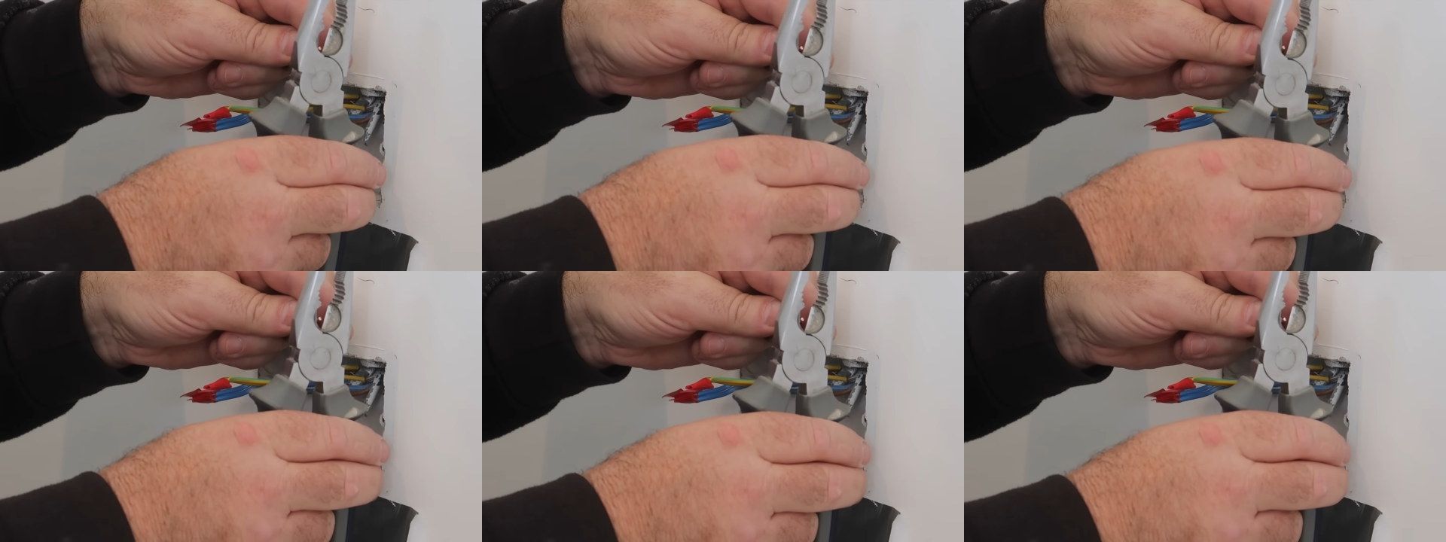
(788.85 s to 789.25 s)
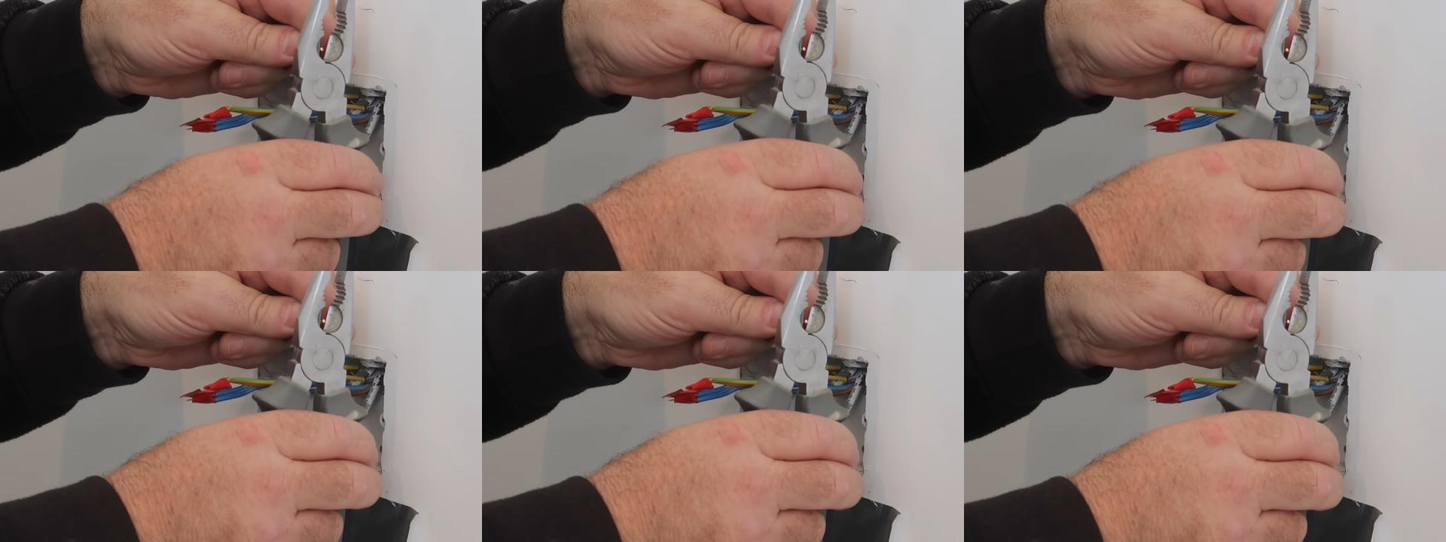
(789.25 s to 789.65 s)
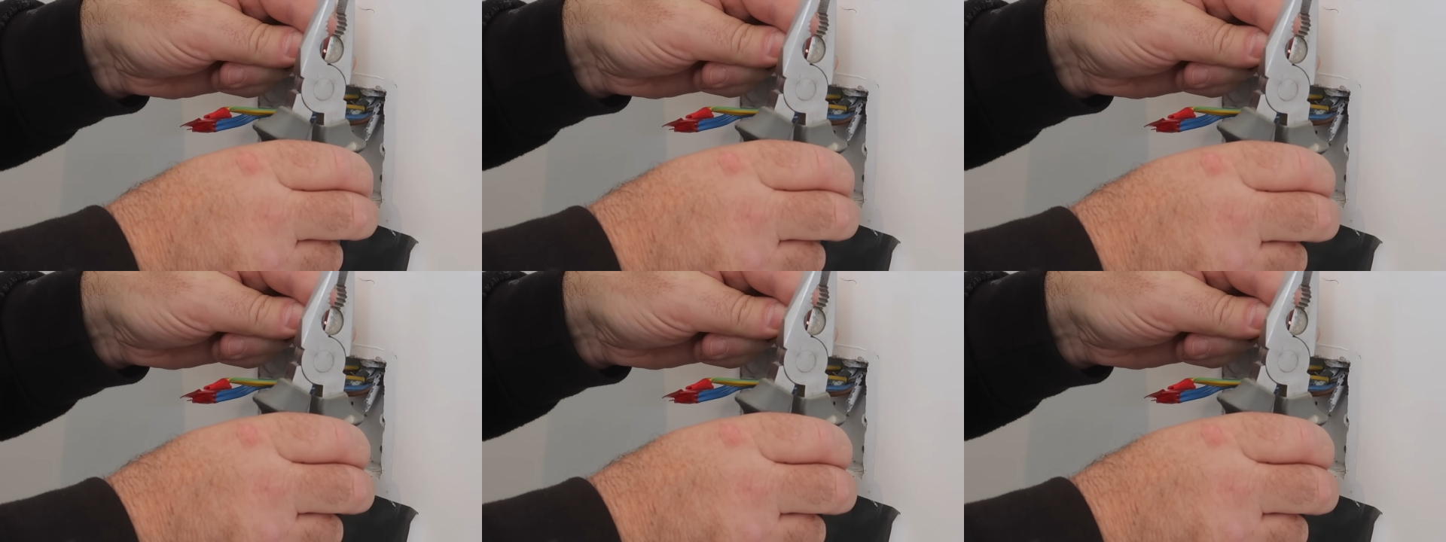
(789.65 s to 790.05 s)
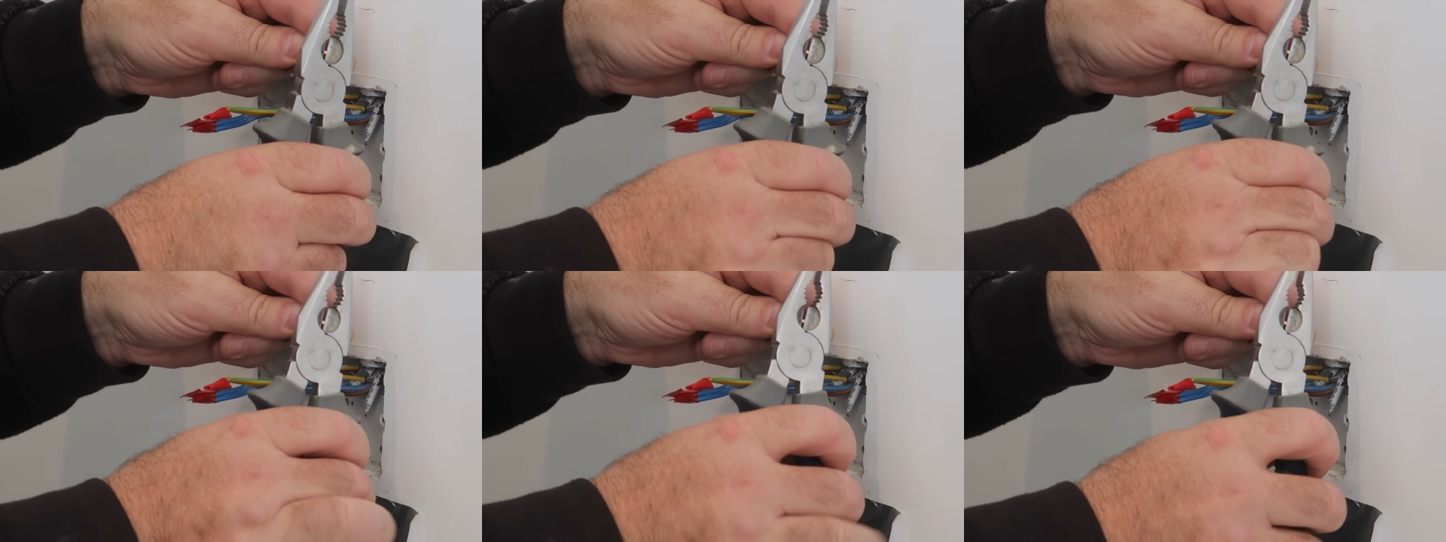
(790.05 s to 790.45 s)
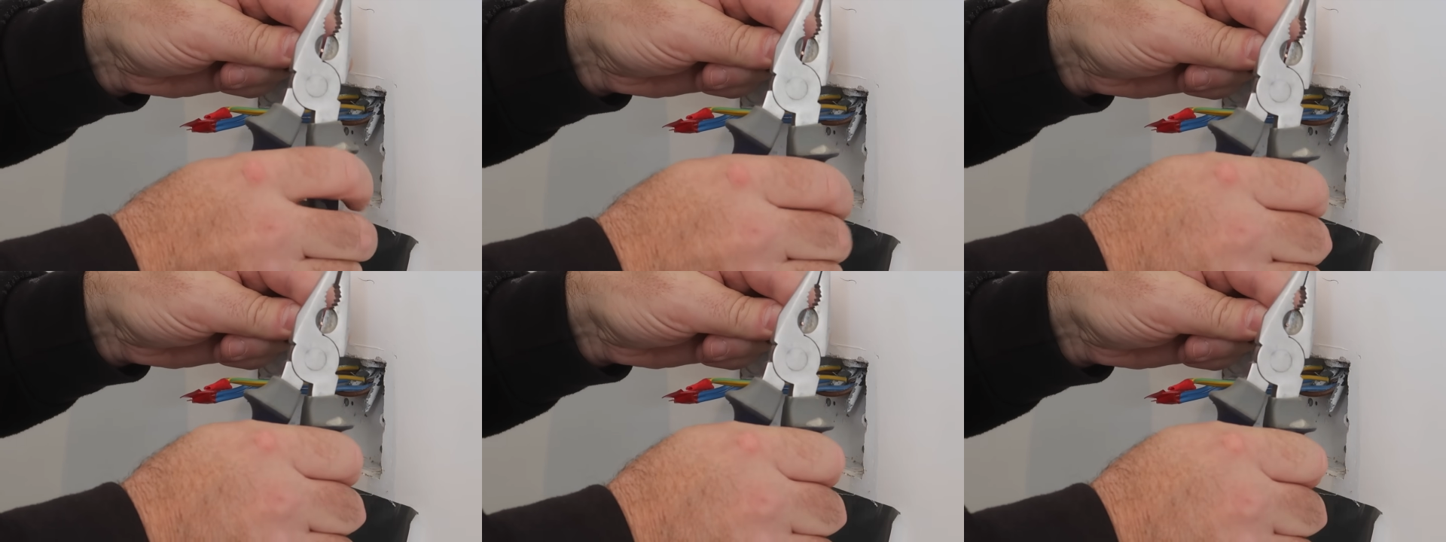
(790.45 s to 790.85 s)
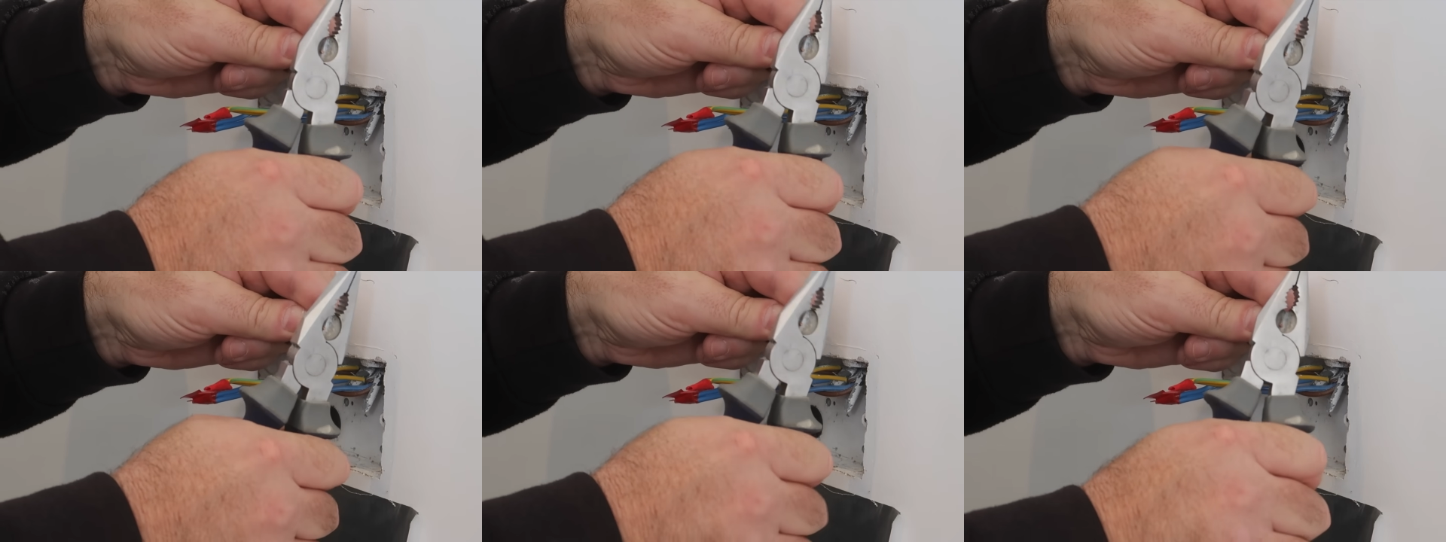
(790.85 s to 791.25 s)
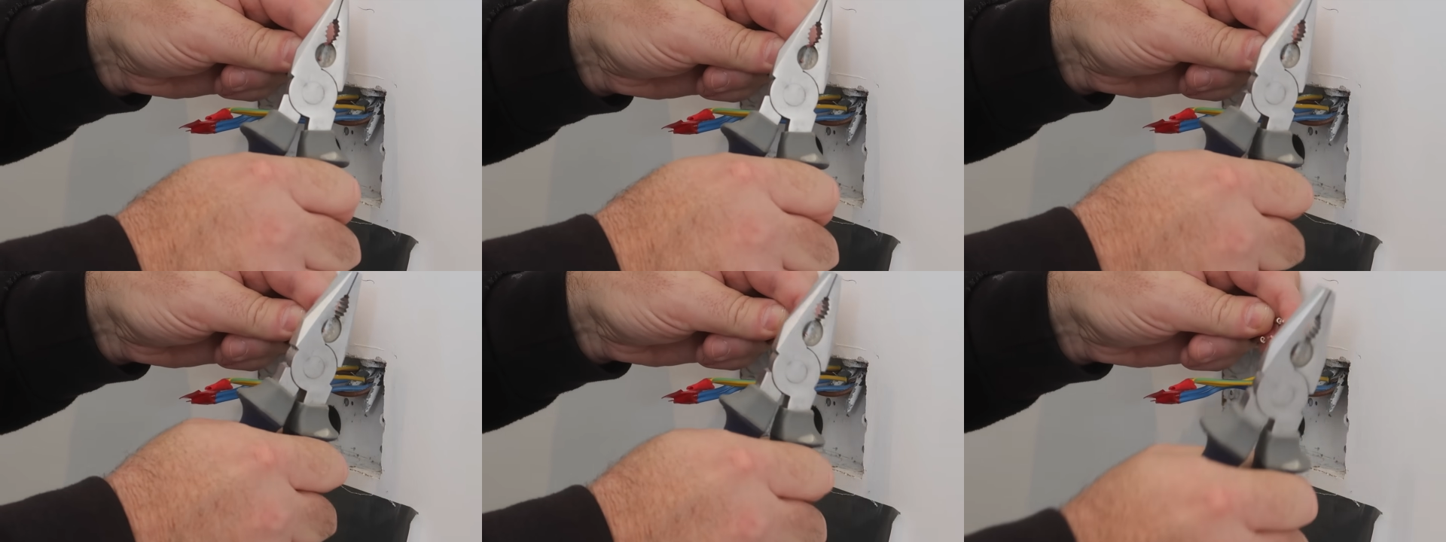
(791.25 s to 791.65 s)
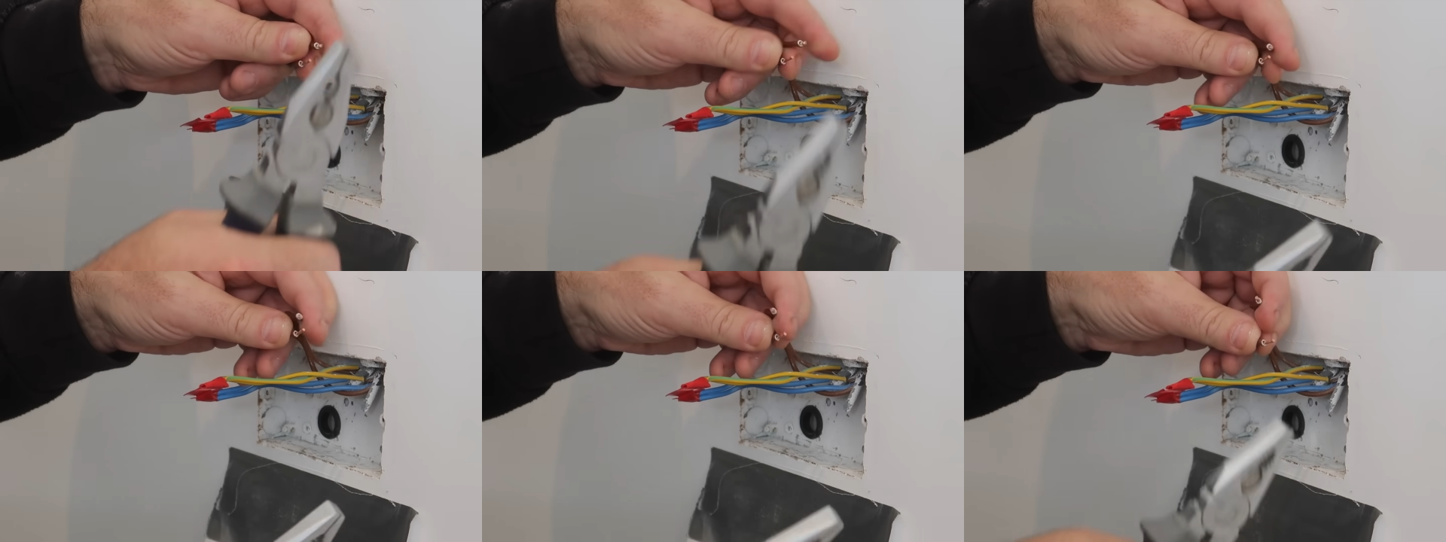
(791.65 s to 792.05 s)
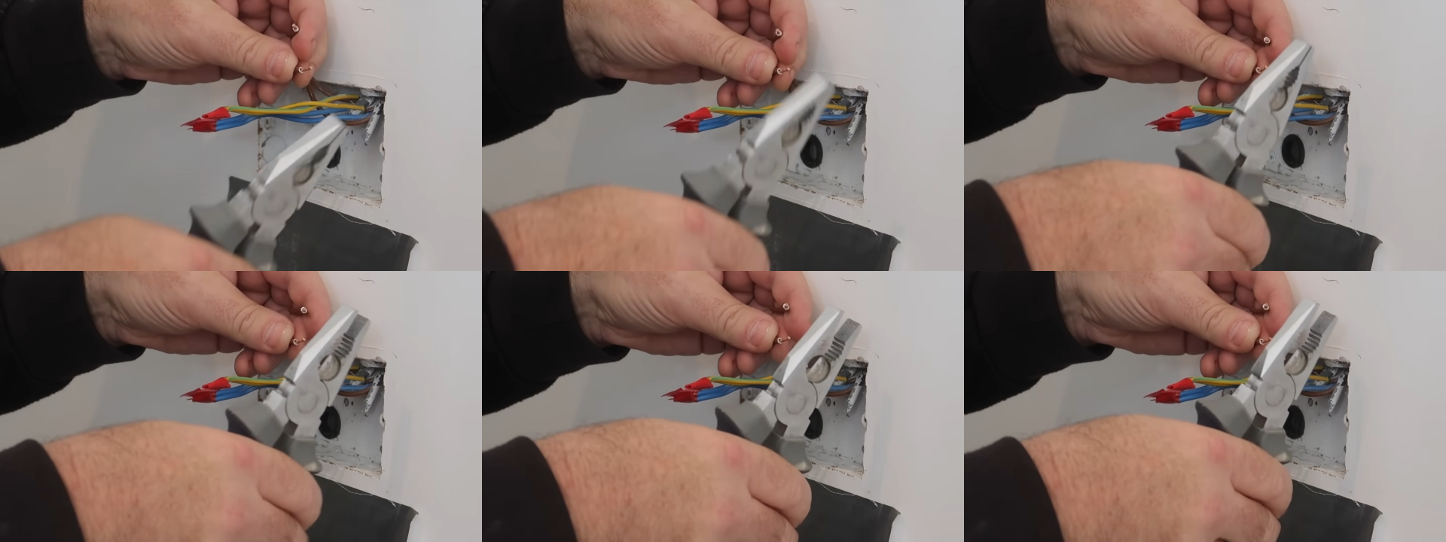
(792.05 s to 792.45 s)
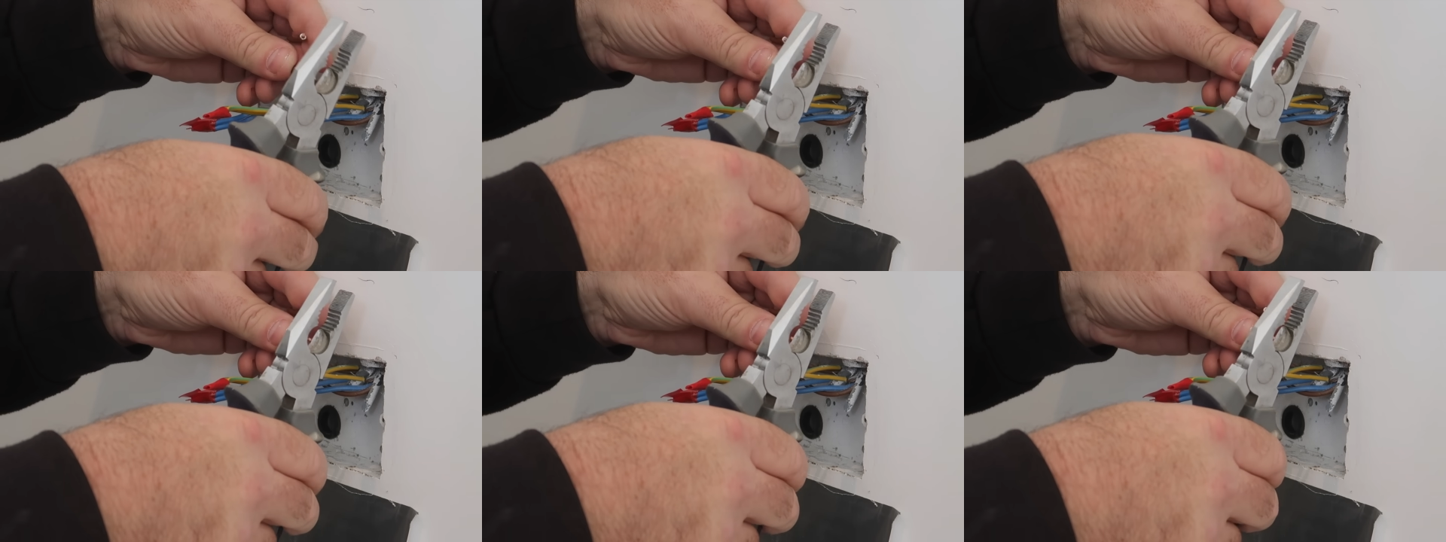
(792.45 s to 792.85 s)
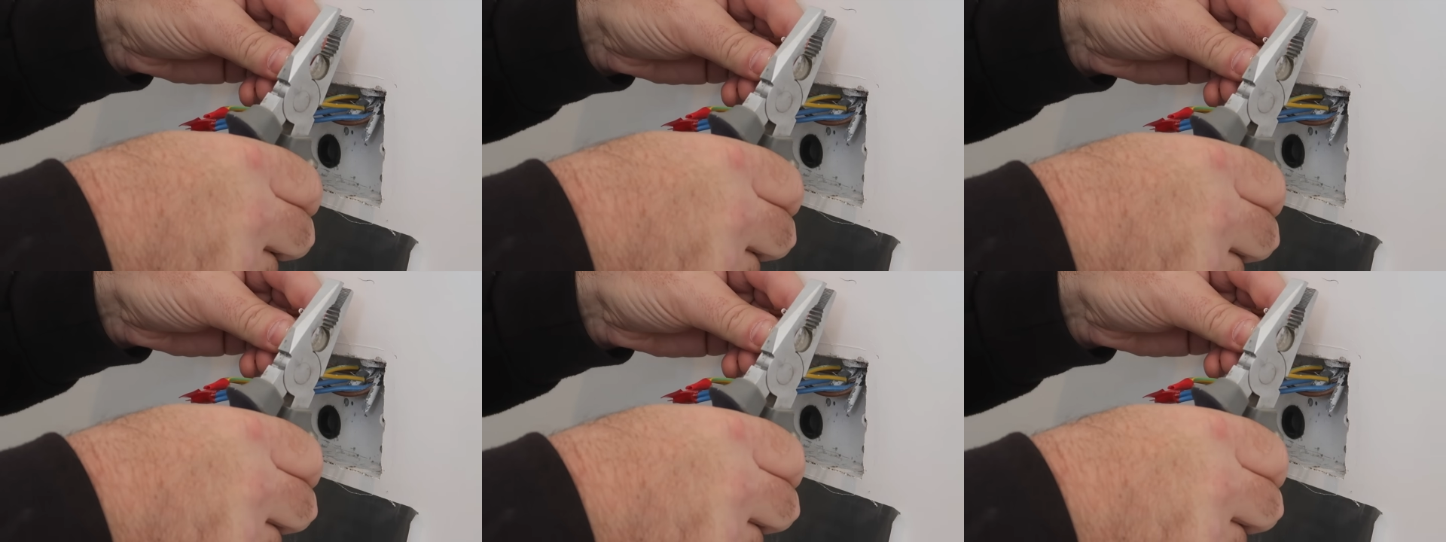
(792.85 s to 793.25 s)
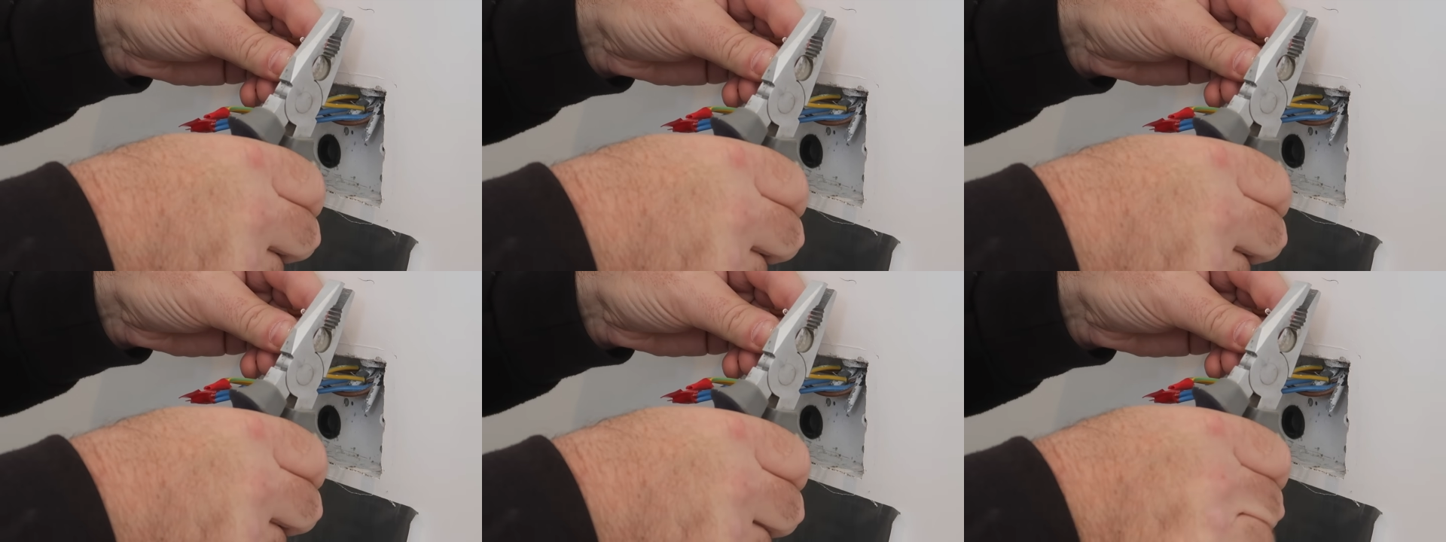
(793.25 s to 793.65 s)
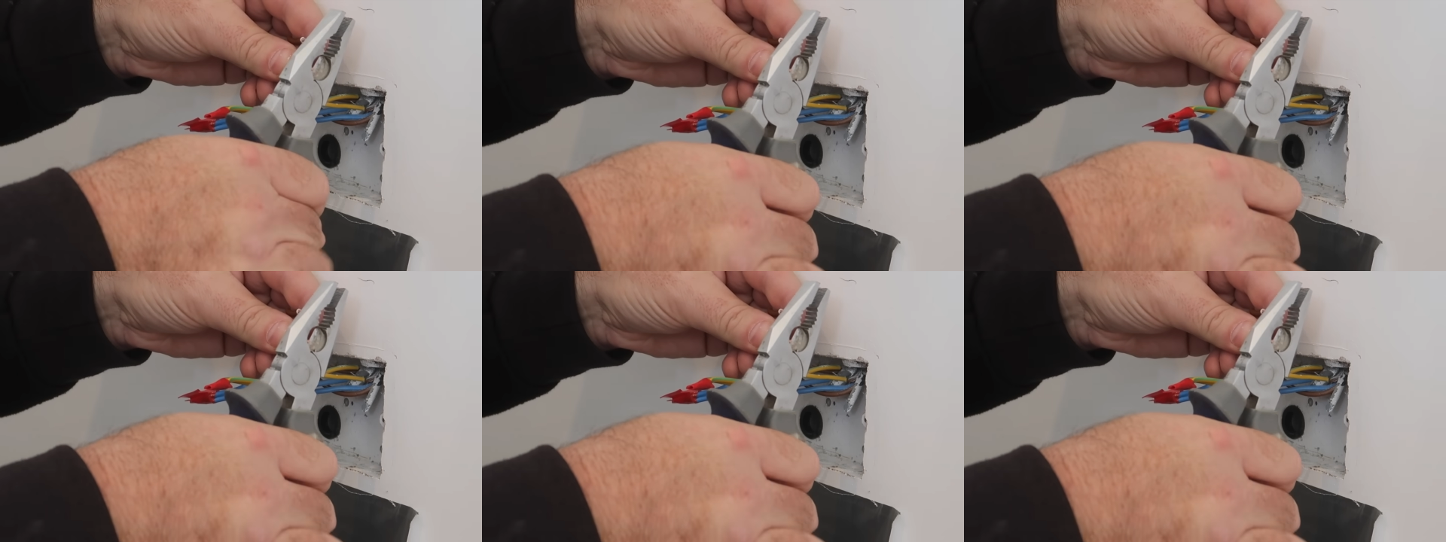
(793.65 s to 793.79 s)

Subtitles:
No face is visible, so there are no lips to read.